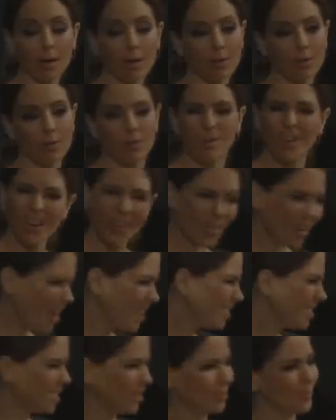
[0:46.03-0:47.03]
Oh,
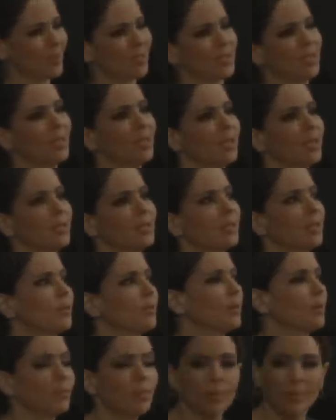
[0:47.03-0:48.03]
no, I'll deal with Sonny
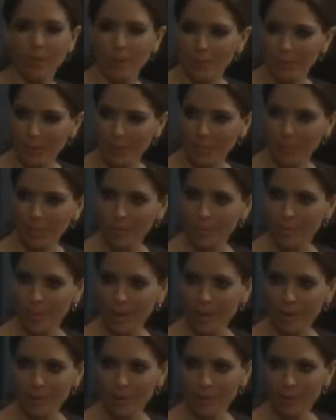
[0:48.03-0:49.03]
any day of the week. You want me to go in there and
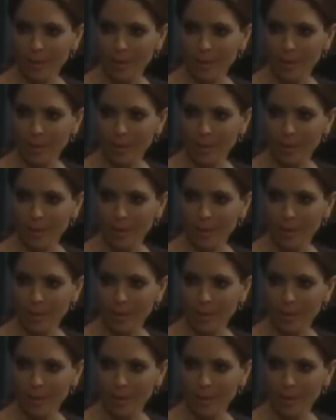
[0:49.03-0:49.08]
boot him